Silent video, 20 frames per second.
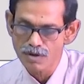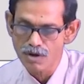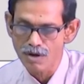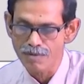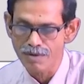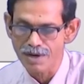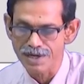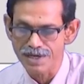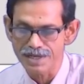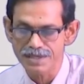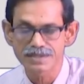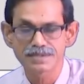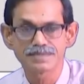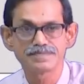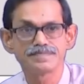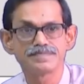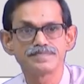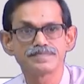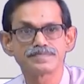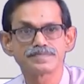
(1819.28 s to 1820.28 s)
cover it.
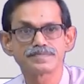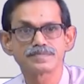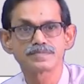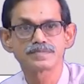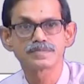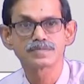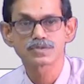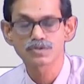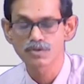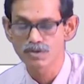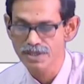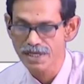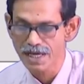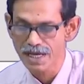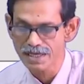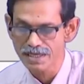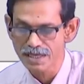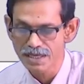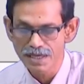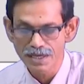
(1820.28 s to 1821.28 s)
So,
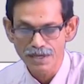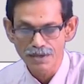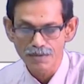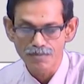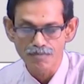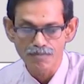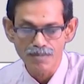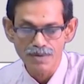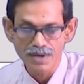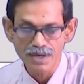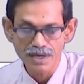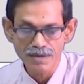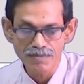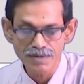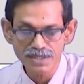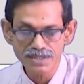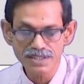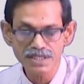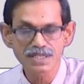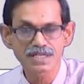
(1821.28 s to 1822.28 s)
that
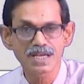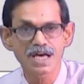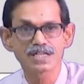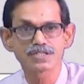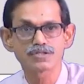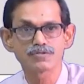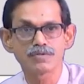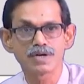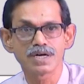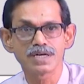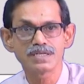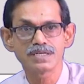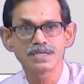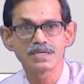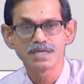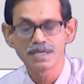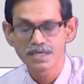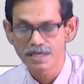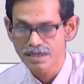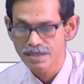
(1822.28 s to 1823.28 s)
MHC class 1,
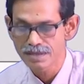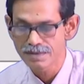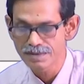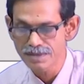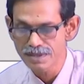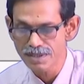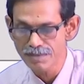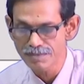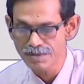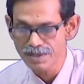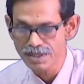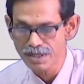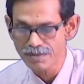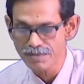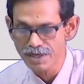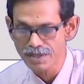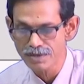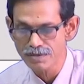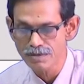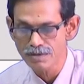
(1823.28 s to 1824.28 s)
even the beta
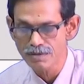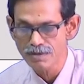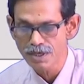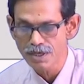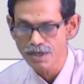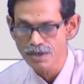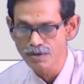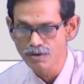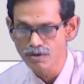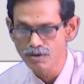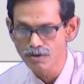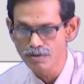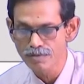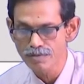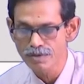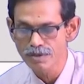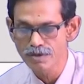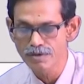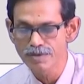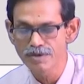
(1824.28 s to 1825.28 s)

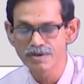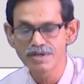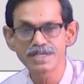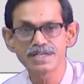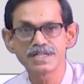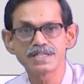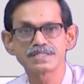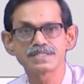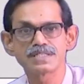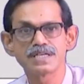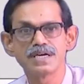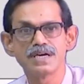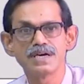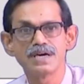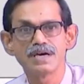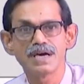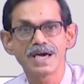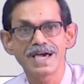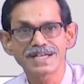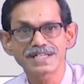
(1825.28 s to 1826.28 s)
microglobulin is
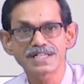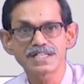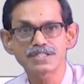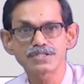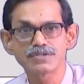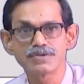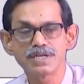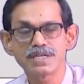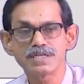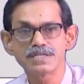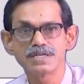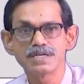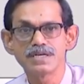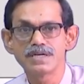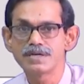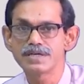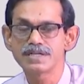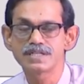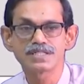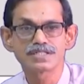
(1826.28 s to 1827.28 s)
attached to it,
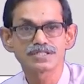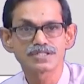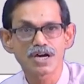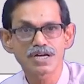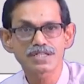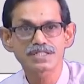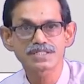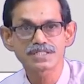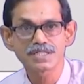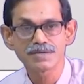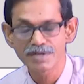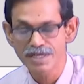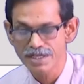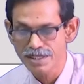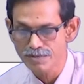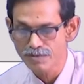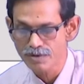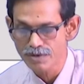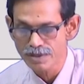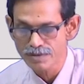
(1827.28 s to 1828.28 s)
it is not stable
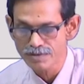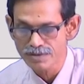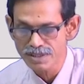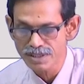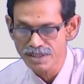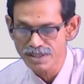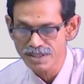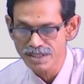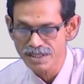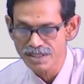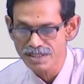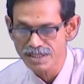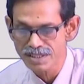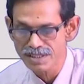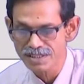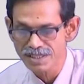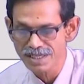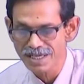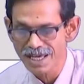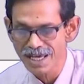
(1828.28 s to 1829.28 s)
anymore. You see that there
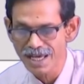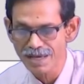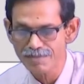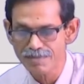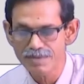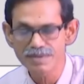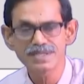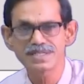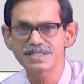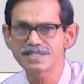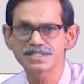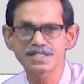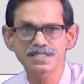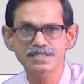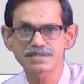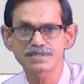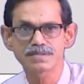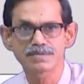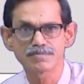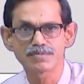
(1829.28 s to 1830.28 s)
is a gap, it is
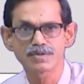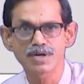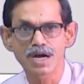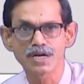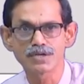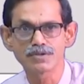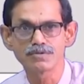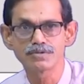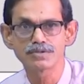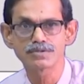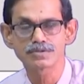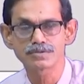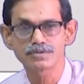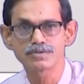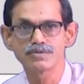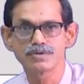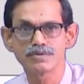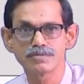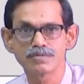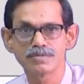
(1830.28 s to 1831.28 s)
just cartoons
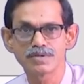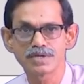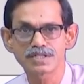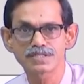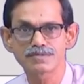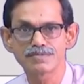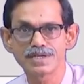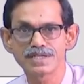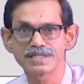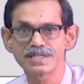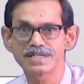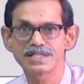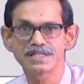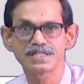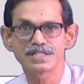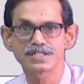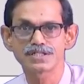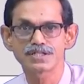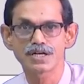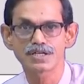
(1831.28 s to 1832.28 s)
to explain that
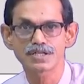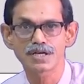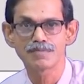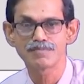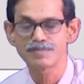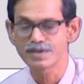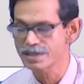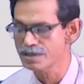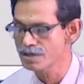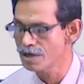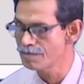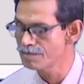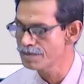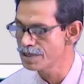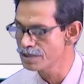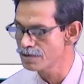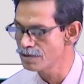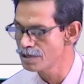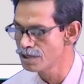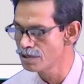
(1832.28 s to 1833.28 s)
it is not complete.
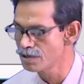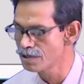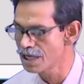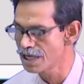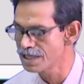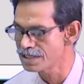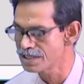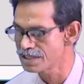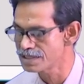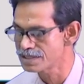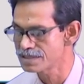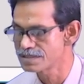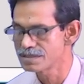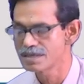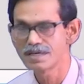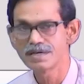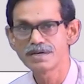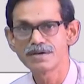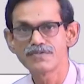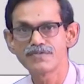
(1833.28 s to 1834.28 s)
Complete will look like this,
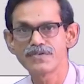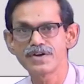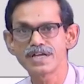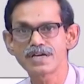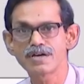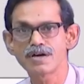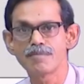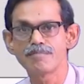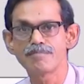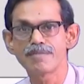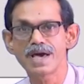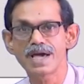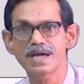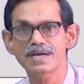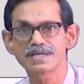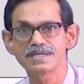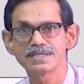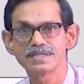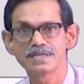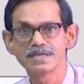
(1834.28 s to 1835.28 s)
very
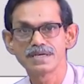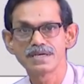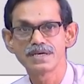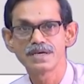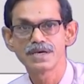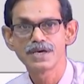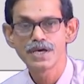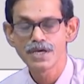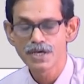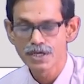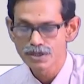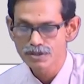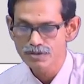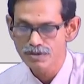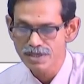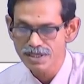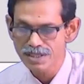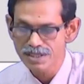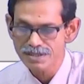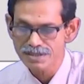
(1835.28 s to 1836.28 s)
compact.
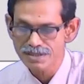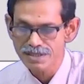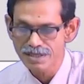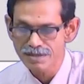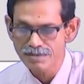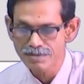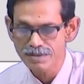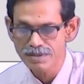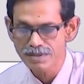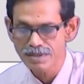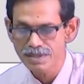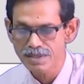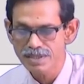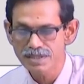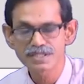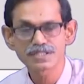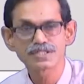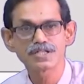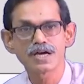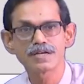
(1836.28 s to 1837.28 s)
So, it is even
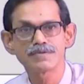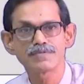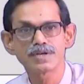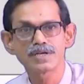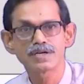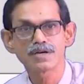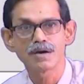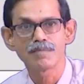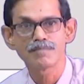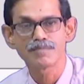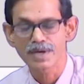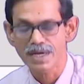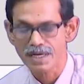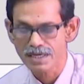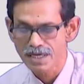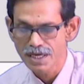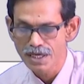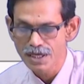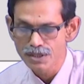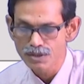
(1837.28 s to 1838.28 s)
it is not very
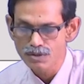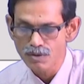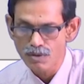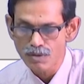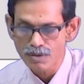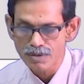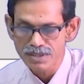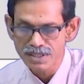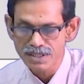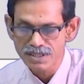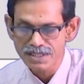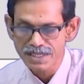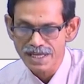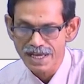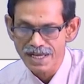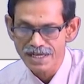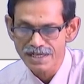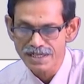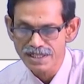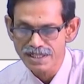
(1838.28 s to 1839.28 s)
compact. So, this
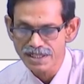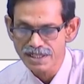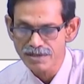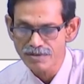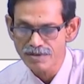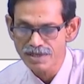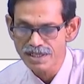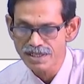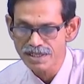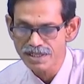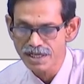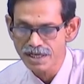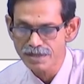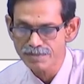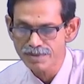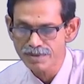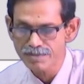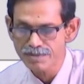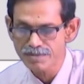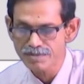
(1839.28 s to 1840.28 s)
calreticulin
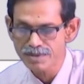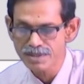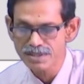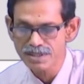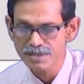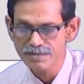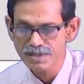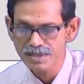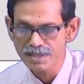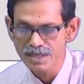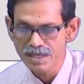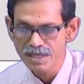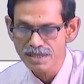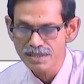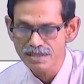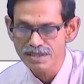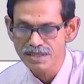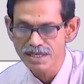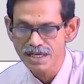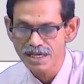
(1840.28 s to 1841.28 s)
ERP57,
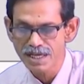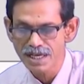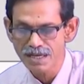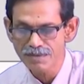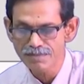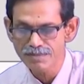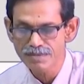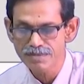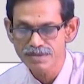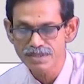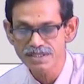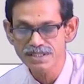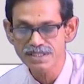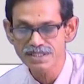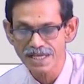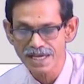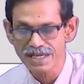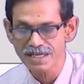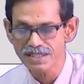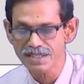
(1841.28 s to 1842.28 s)
they help. This
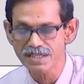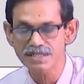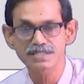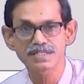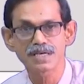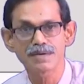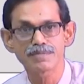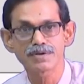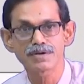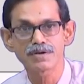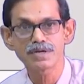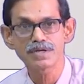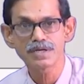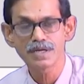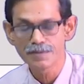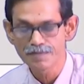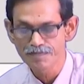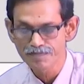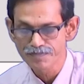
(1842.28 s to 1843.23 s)
is another chaperone.